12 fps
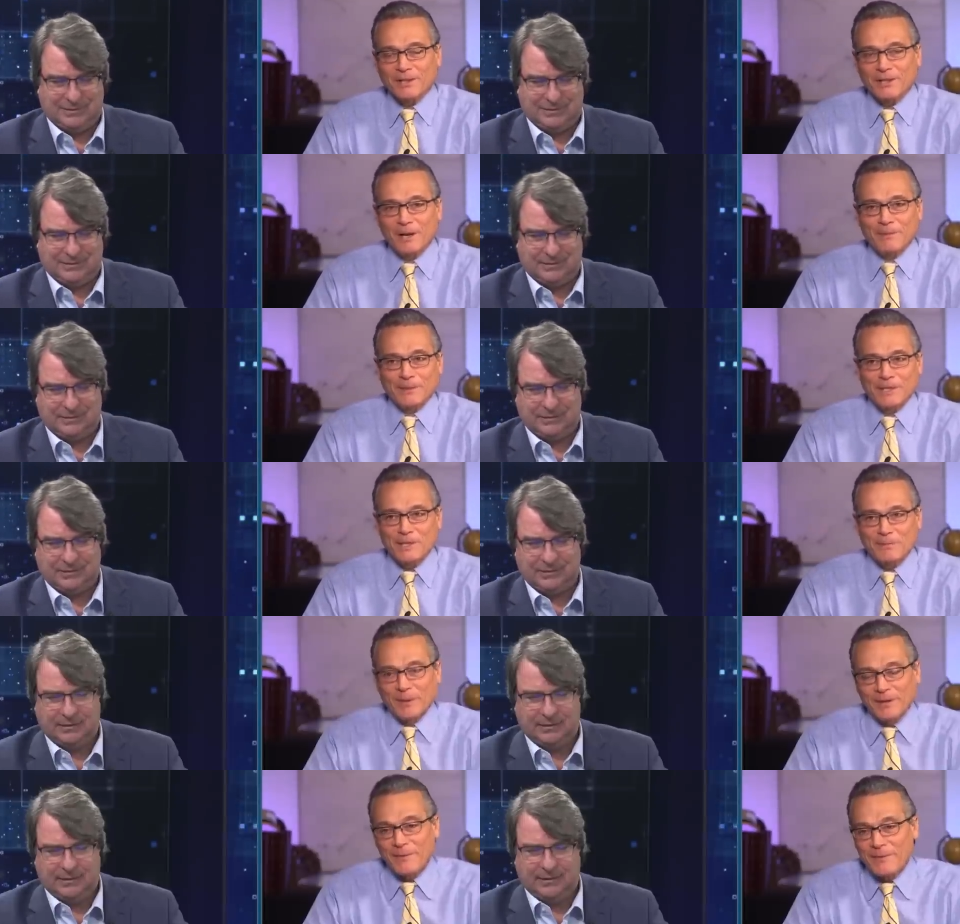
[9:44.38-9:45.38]
Speaker 1: companies.
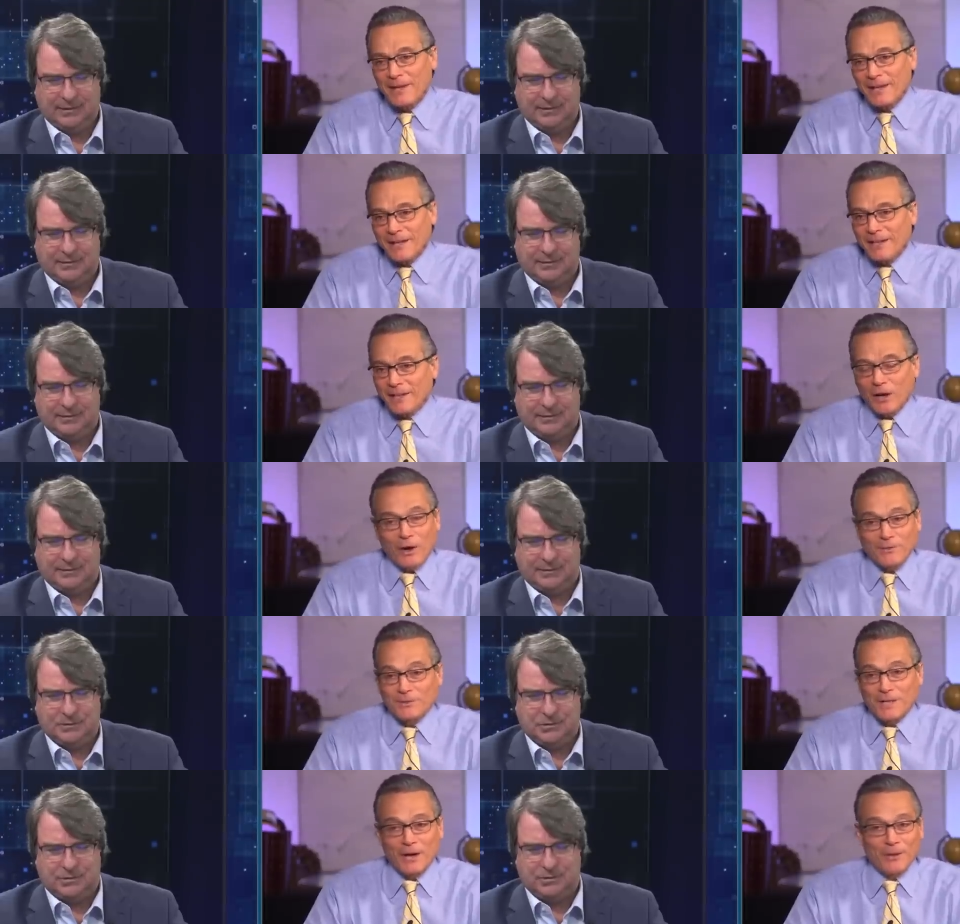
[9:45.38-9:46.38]
But you know,
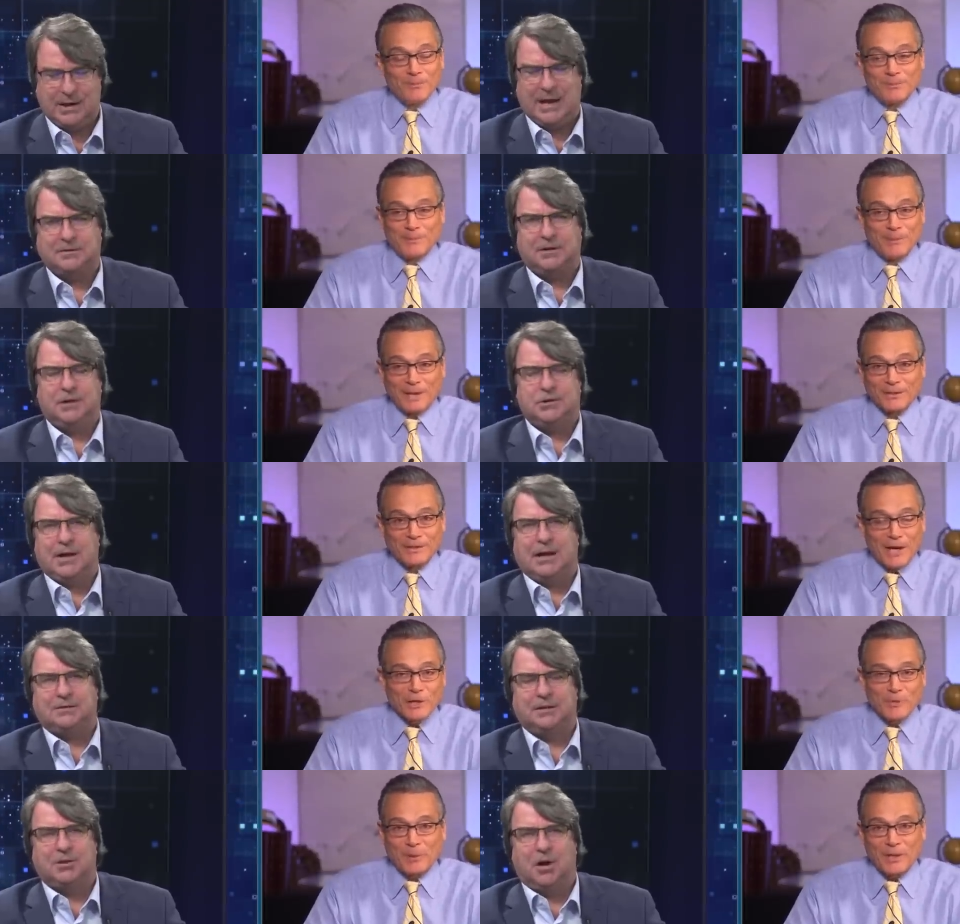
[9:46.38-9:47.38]
Dell, Jassy,
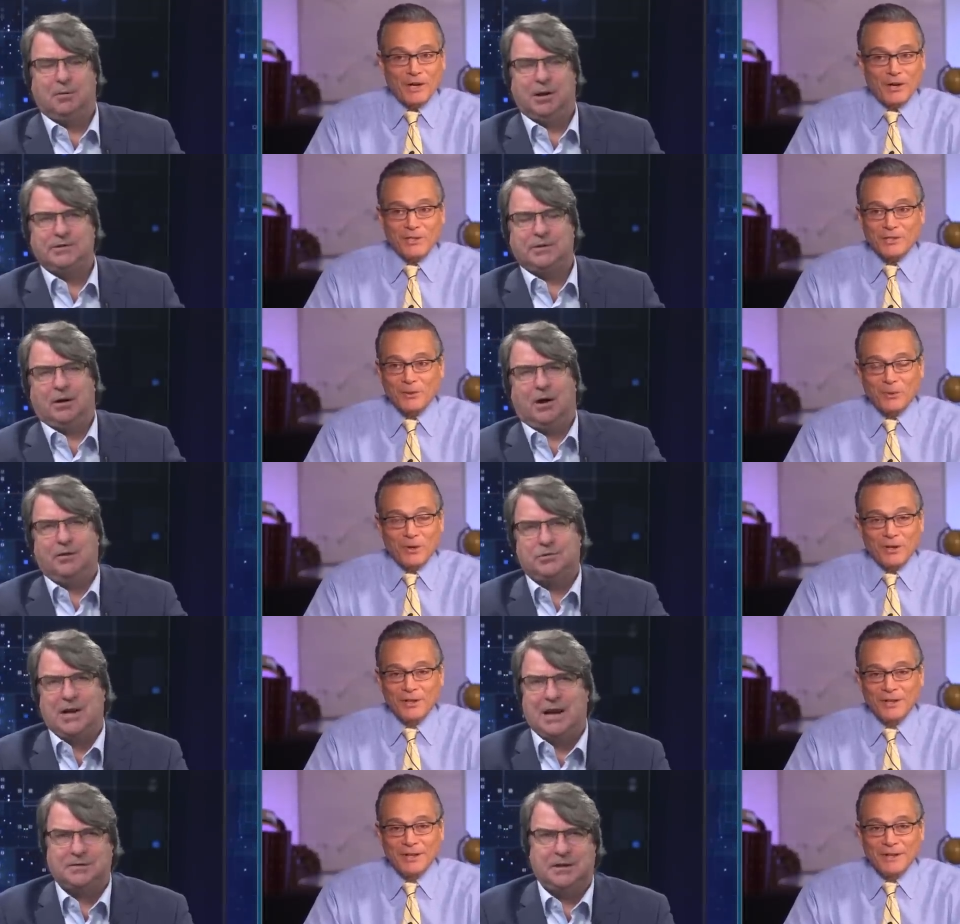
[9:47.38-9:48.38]
Jassy's always uh,
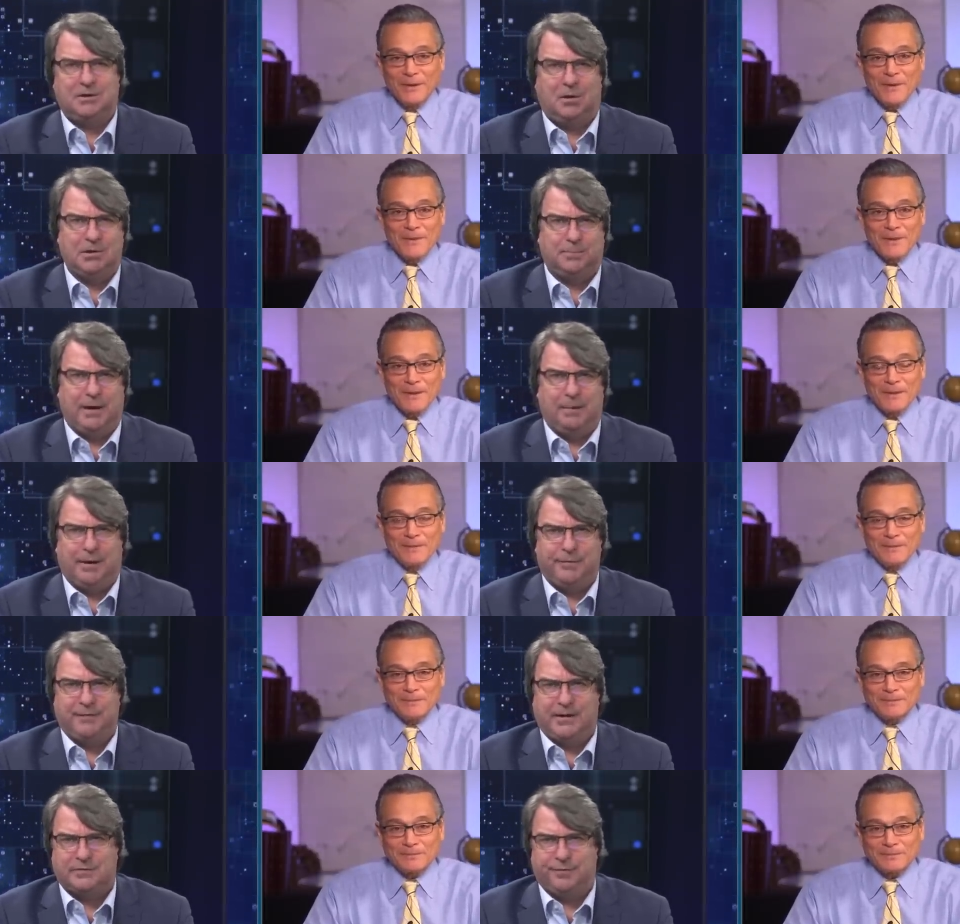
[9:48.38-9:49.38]
Speaker 2: Jassy's always been
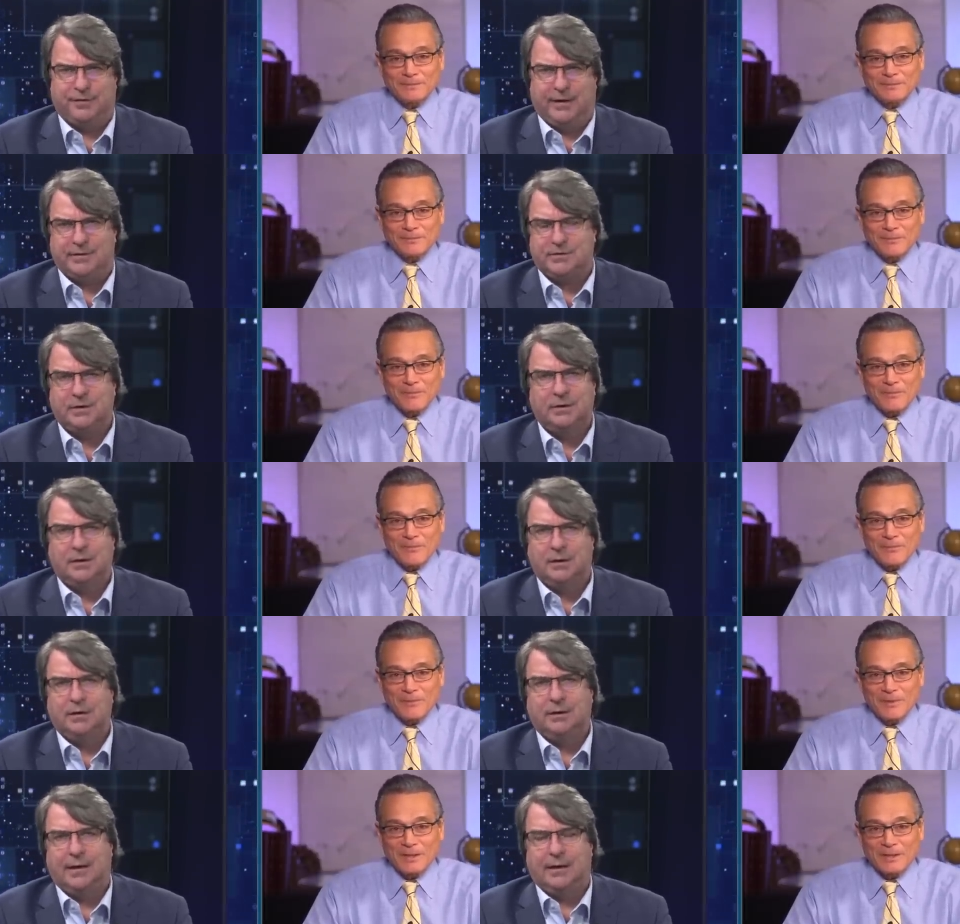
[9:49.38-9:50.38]
about face to face,
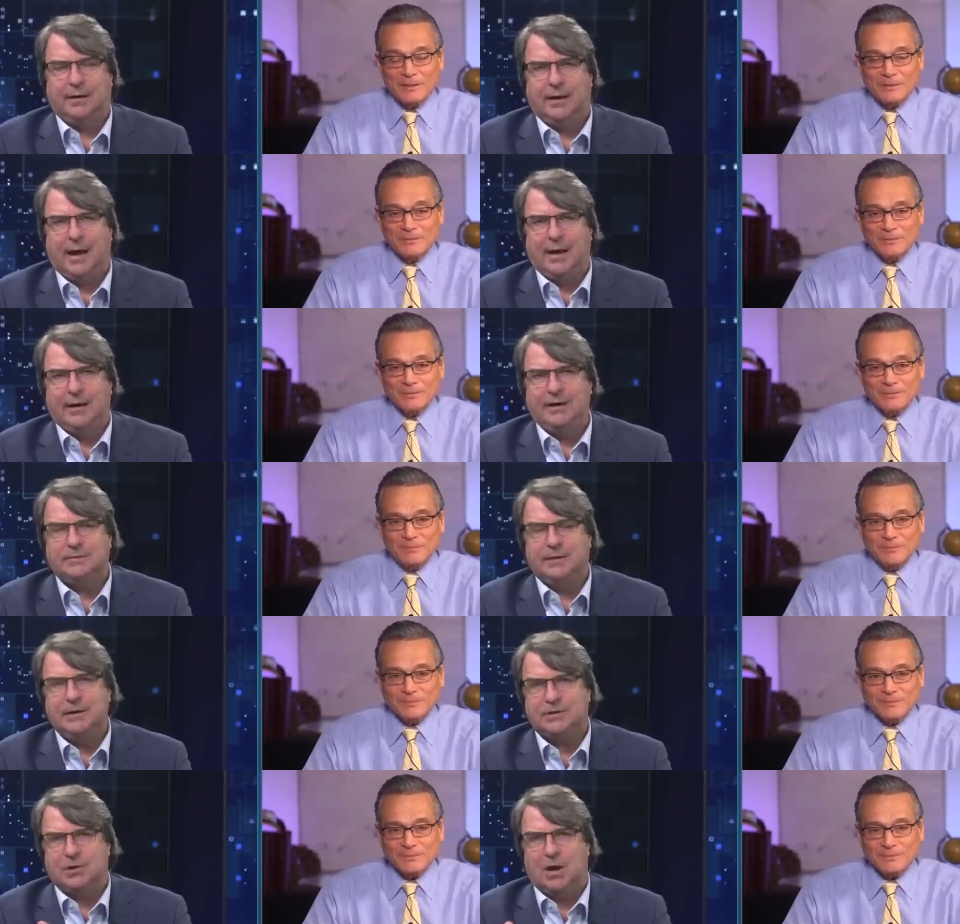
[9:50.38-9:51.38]
and I, he's
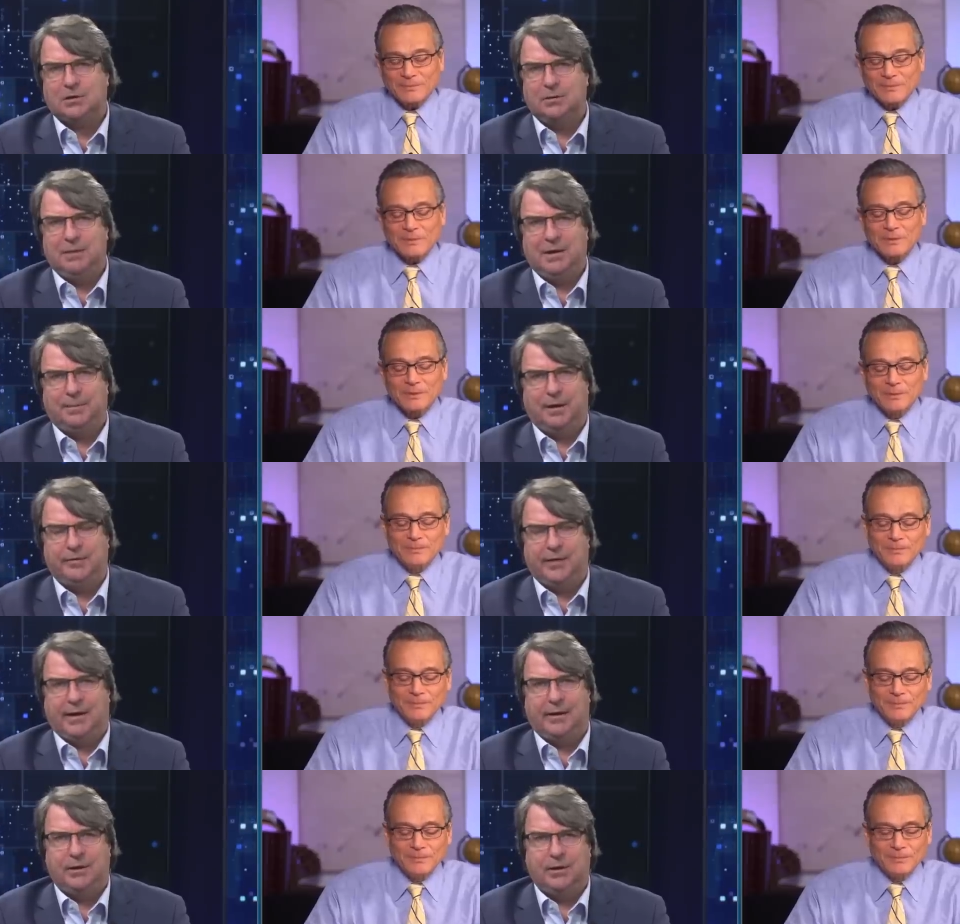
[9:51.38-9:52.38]
he's talked to me about
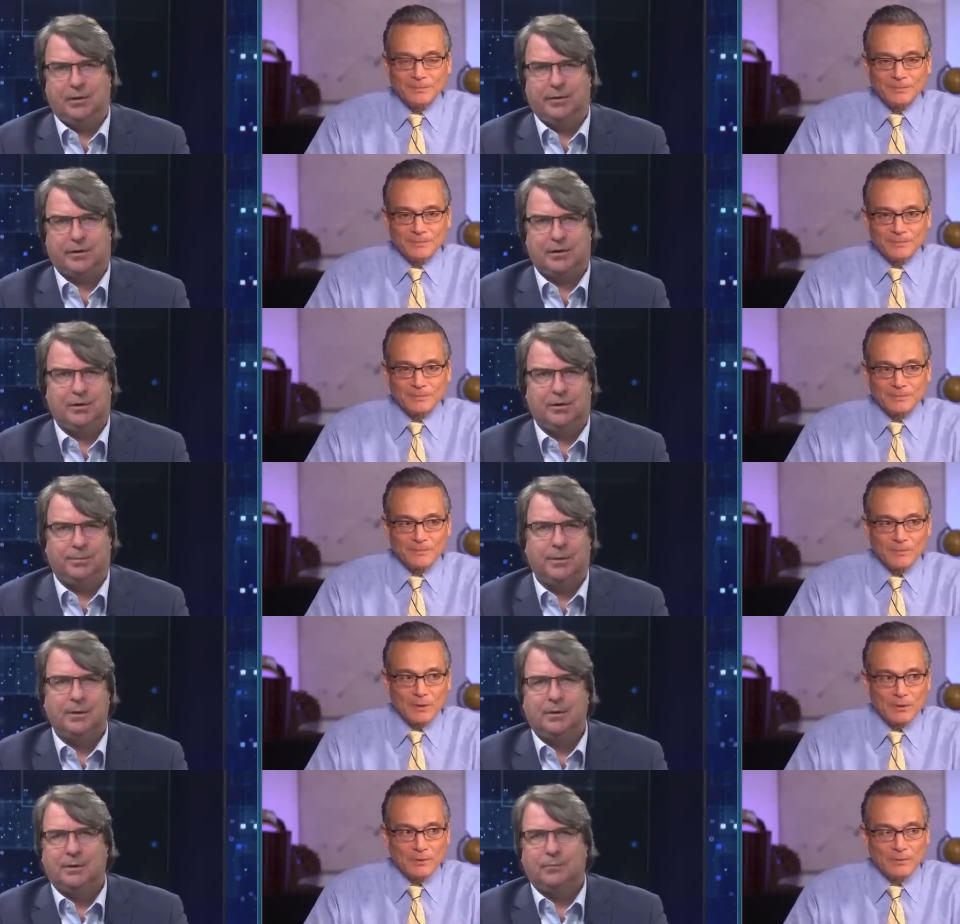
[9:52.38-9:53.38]
that and you on the cube
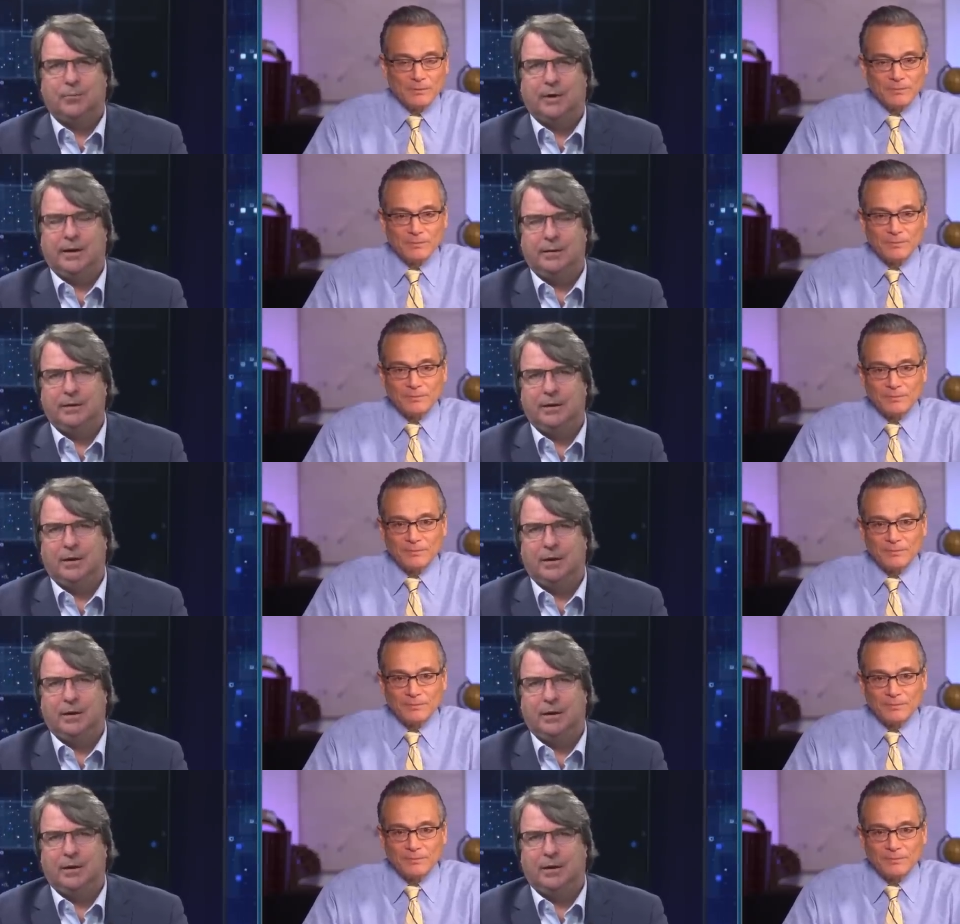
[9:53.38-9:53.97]
when you